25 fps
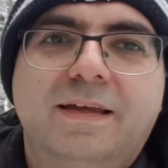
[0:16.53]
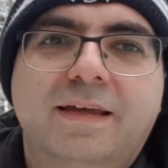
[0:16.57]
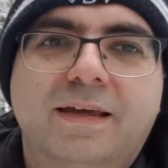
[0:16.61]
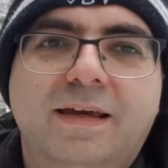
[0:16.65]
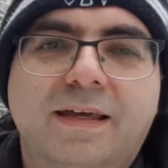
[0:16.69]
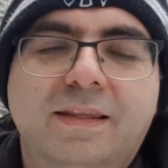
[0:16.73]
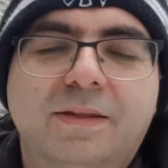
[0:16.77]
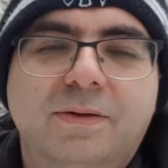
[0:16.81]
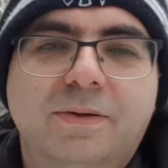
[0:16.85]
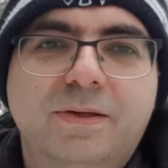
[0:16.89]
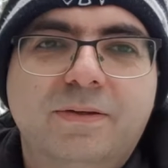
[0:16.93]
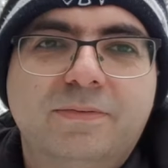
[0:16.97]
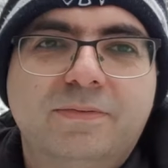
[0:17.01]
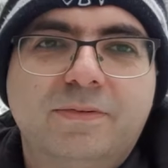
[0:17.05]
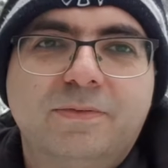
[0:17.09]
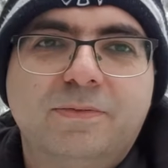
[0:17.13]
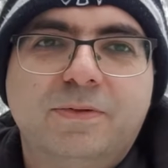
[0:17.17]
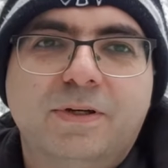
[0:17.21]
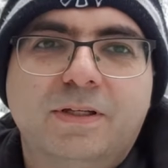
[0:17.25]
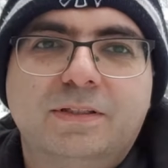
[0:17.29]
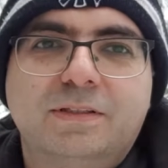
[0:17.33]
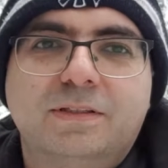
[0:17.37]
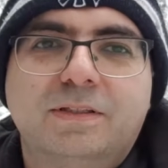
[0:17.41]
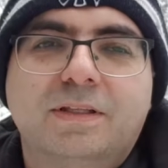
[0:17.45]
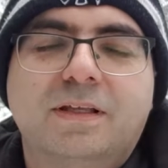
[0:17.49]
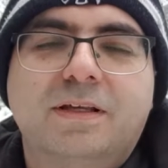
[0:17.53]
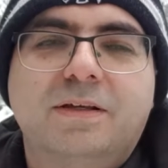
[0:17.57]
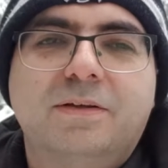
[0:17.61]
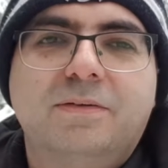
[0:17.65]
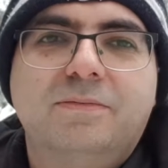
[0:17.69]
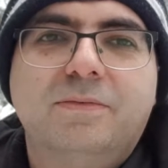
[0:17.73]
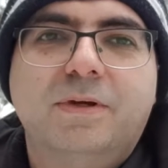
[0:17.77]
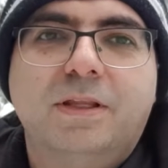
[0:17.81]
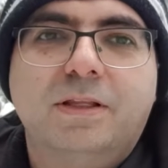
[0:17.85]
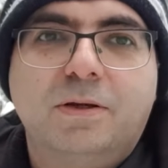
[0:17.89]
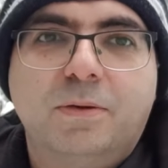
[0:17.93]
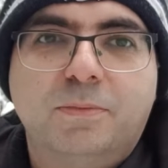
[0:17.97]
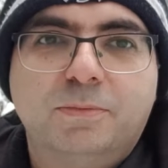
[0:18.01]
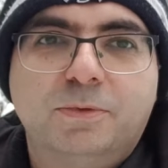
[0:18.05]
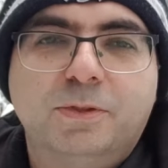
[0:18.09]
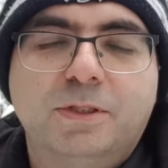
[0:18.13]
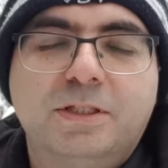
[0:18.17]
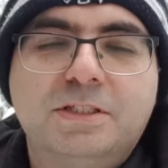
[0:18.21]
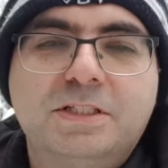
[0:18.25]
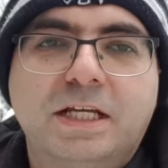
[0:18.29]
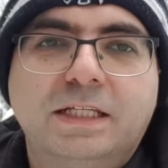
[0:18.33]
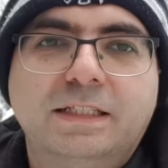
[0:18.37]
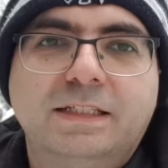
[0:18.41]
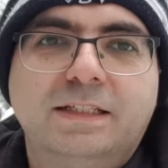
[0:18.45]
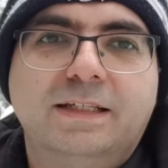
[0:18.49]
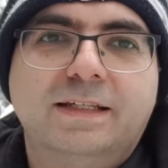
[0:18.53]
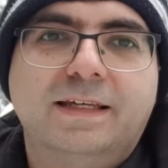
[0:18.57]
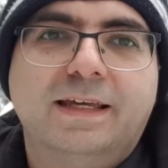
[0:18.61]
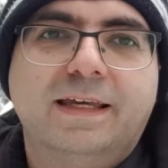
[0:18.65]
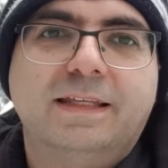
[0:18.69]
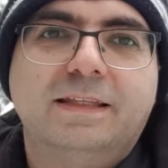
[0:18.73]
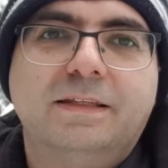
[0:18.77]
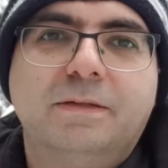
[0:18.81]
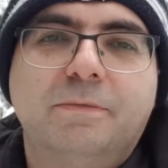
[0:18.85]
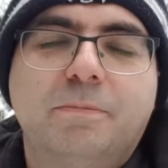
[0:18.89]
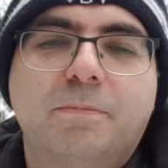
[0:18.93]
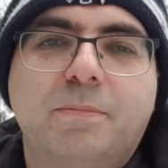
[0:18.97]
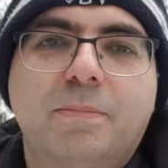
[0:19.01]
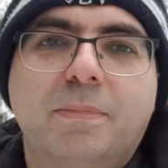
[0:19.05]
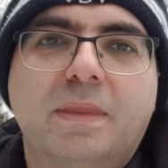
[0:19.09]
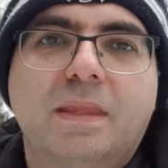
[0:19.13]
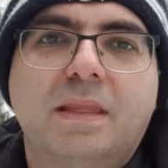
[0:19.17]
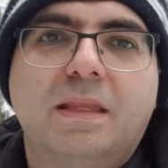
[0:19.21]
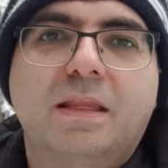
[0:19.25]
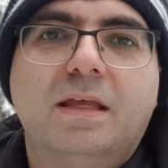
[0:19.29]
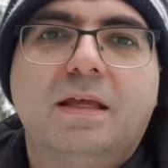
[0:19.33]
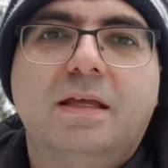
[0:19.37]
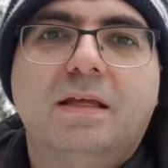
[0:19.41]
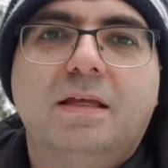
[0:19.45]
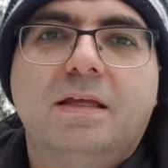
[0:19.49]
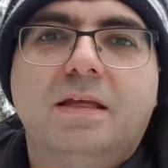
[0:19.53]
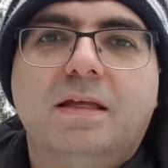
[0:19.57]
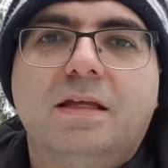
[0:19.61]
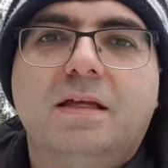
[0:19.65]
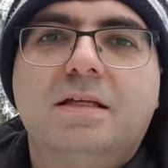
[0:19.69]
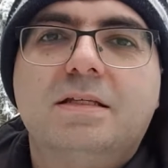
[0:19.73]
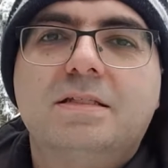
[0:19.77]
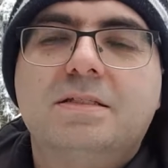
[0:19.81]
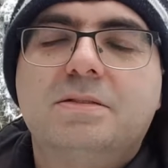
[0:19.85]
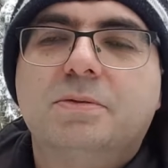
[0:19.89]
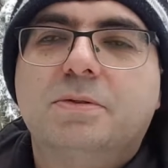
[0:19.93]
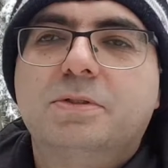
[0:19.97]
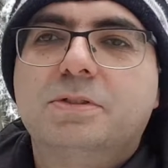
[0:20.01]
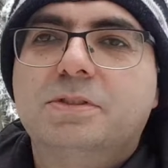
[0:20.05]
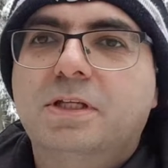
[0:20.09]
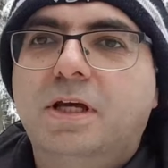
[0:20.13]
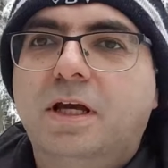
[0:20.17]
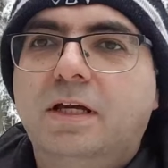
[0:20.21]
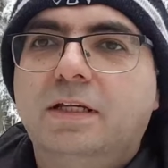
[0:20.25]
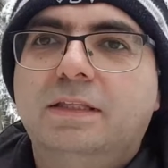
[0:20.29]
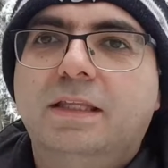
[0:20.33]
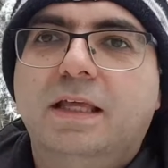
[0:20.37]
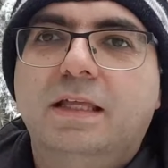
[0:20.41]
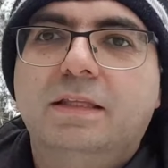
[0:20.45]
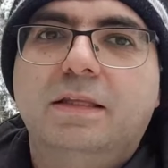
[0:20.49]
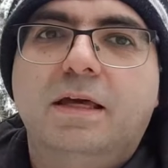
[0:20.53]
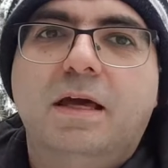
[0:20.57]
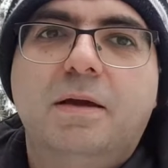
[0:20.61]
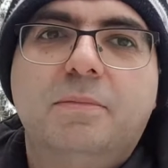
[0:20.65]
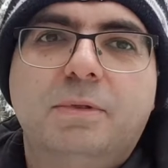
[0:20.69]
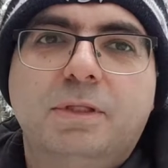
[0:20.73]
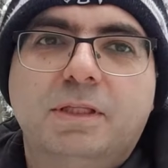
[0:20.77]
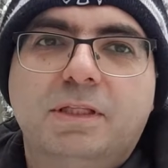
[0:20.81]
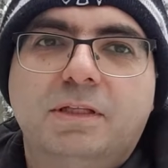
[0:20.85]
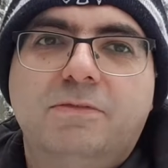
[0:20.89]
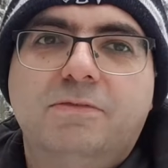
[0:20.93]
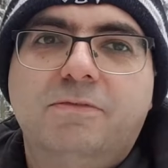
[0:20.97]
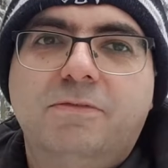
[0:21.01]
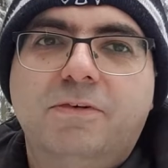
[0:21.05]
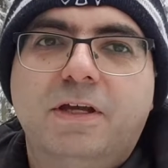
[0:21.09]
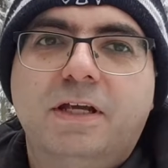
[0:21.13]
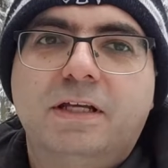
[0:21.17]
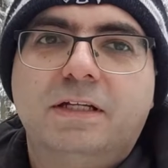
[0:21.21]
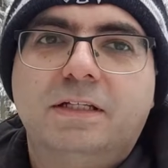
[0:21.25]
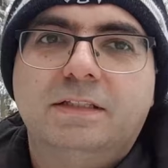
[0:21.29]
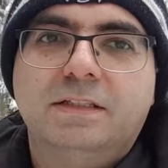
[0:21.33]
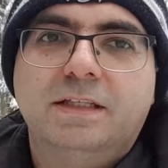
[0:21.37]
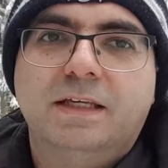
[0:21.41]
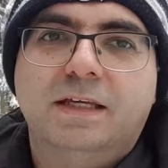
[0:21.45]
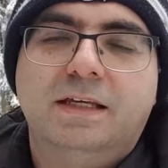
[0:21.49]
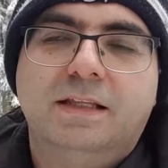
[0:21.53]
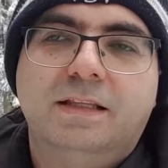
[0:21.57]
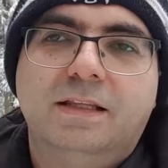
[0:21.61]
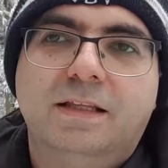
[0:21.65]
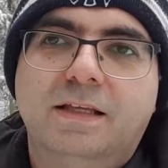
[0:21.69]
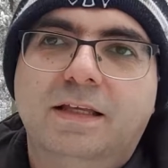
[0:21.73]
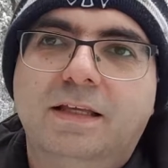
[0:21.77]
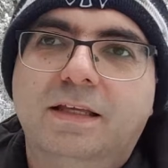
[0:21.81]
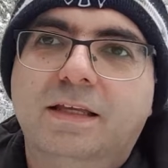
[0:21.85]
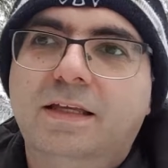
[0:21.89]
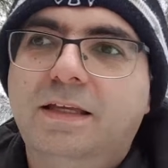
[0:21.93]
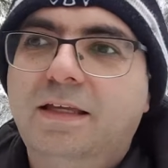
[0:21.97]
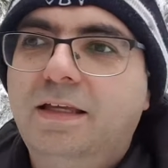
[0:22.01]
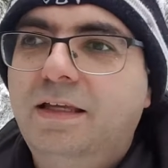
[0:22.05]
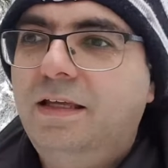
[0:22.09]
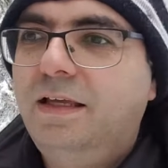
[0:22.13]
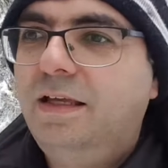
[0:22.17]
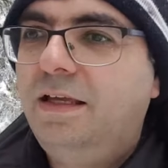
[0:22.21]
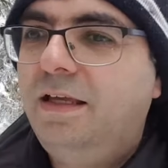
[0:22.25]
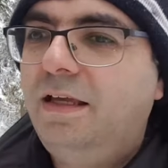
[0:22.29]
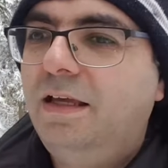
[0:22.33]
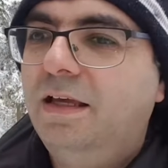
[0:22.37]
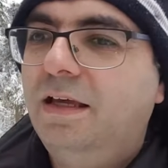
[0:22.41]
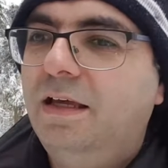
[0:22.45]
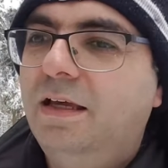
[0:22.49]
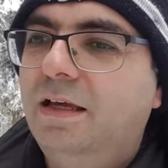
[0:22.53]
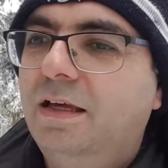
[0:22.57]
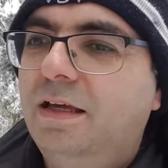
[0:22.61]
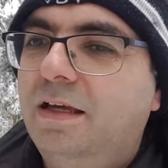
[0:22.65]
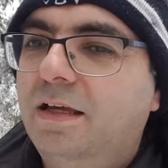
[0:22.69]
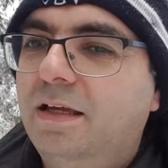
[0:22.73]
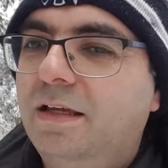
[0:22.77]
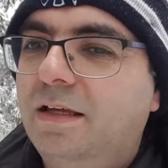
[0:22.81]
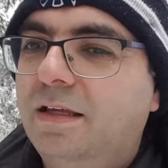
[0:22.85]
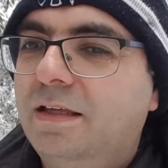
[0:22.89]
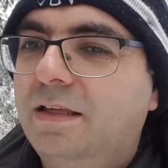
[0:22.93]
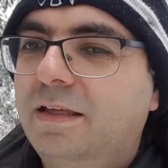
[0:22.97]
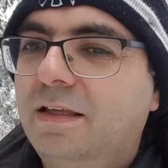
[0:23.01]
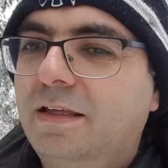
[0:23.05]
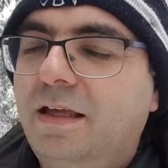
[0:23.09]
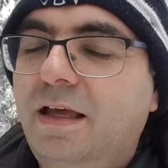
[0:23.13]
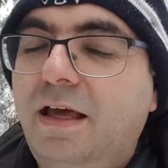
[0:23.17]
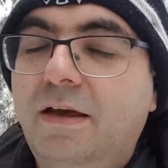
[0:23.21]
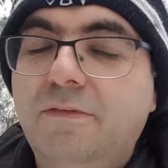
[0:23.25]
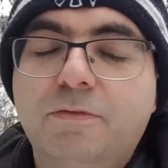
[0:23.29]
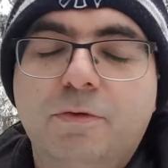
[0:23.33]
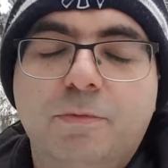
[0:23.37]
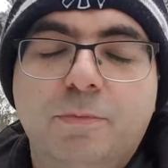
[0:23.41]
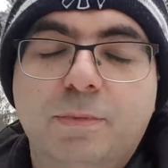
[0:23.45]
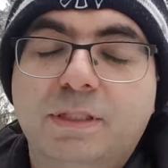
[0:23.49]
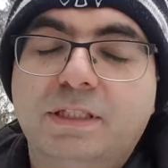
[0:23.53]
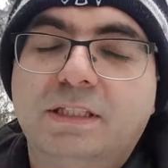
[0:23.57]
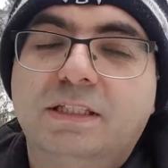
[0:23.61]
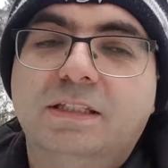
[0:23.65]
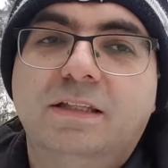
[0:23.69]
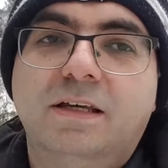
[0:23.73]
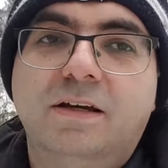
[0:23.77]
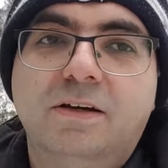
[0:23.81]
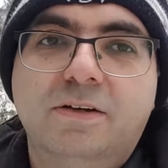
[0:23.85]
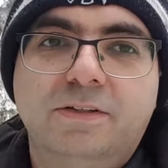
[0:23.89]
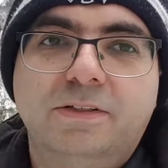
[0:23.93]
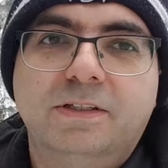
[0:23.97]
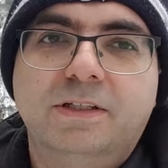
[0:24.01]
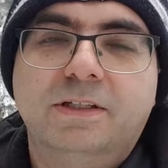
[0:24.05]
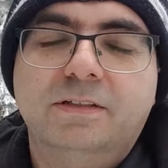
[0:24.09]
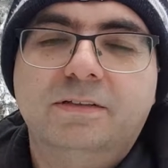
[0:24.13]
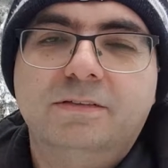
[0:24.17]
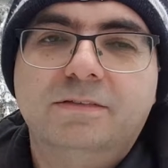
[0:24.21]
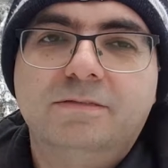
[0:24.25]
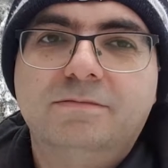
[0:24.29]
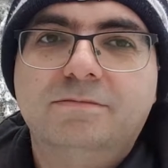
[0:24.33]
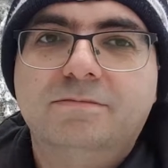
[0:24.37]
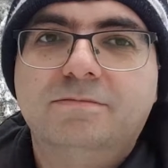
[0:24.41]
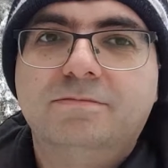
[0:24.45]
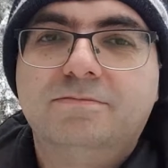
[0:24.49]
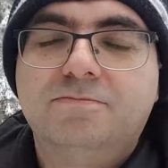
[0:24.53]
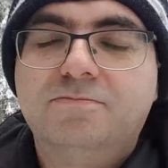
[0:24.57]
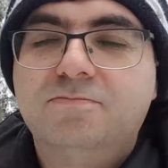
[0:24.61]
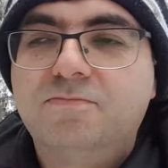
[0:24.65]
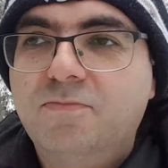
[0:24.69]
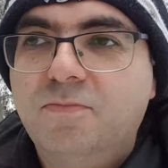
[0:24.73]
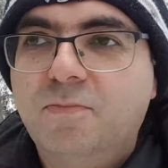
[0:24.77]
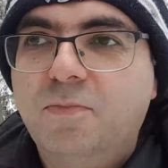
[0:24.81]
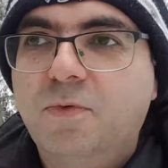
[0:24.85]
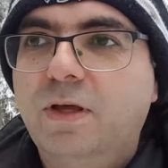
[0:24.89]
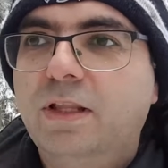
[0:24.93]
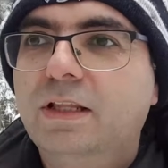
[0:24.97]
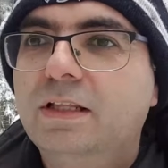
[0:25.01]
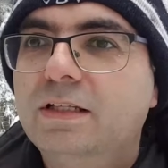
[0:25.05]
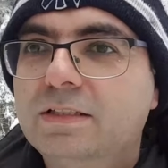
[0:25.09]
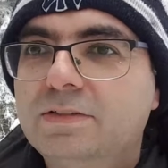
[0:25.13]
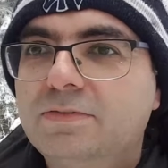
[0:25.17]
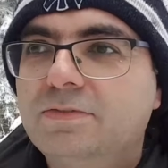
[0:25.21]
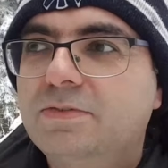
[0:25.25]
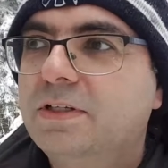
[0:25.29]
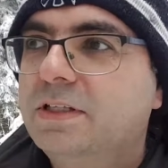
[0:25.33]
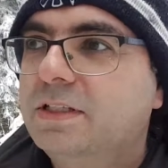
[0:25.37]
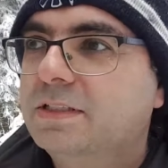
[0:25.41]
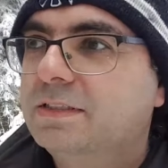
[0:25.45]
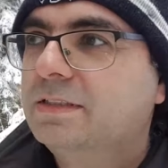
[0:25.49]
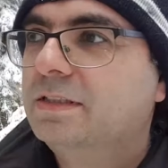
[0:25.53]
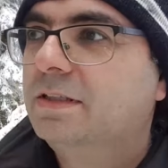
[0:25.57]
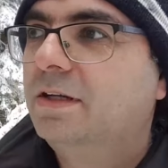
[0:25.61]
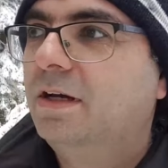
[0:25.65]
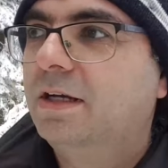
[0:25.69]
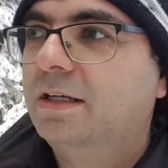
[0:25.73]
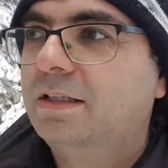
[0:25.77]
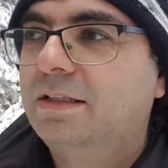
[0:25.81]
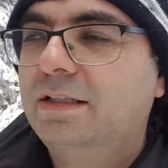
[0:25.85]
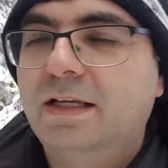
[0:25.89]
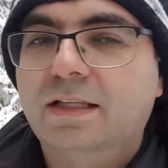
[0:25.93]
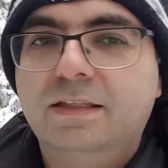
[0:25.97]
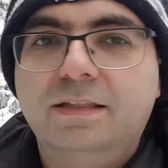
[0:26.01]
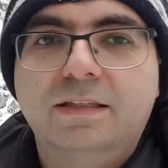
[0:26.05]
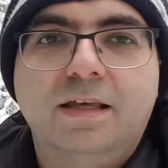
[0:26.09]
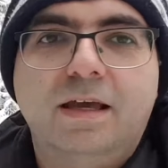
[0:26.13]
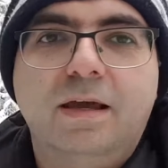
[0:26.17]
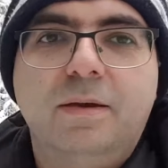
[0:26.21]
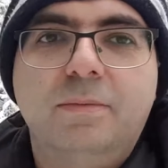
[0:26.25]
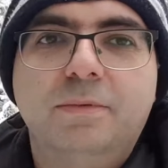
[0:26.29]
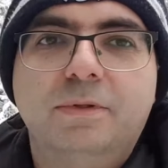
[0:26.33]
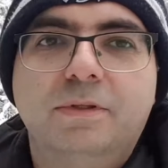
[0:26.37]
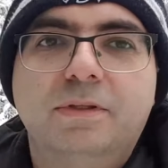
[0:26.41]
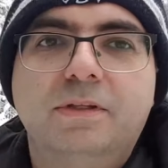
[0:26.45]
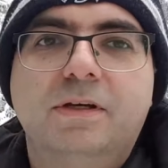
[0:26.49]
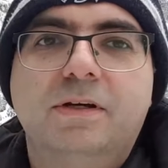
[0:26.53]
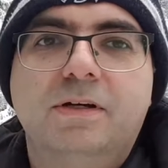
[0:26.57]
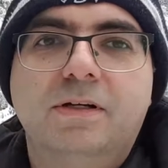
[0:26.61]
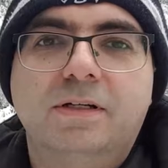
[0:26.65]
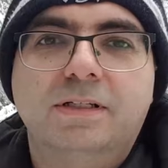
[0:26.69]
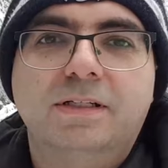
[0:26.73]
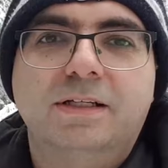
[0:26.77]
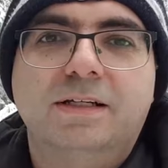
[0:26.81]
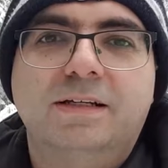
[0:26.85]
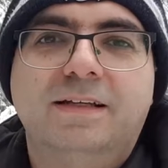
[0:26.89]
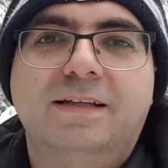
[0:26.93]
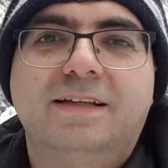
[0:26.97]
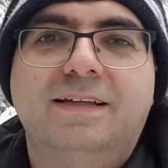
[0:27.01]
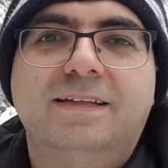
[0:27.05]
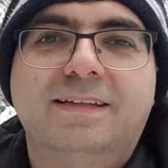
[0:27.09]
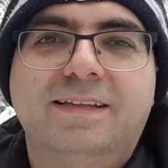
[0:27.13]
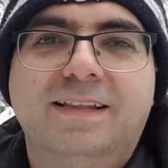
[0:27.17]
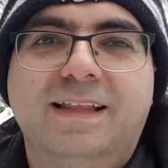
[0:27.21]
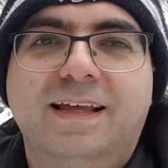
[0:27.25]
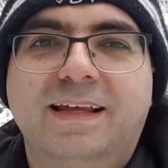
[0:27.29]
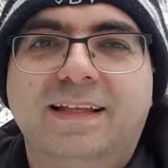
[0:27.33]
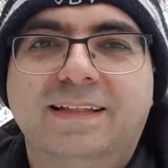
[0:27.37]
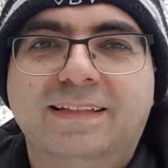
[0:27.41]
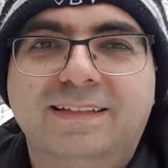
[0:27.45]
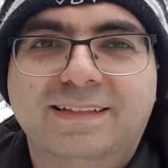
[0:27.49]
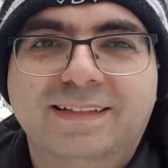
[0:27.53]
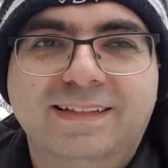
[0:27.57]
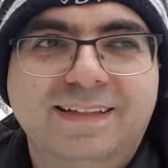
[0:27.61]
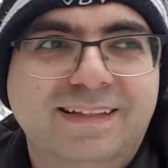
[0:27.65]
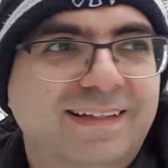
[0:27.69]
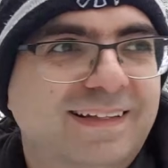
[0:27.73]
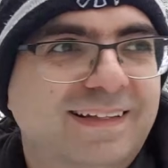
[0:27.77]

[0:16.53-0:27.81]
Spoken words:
Hello everyone, welcome to the channel again. It looks like that I'm in a fairy tale. Have you been in Narnia? Well, it feels like that I'm in Narnia land.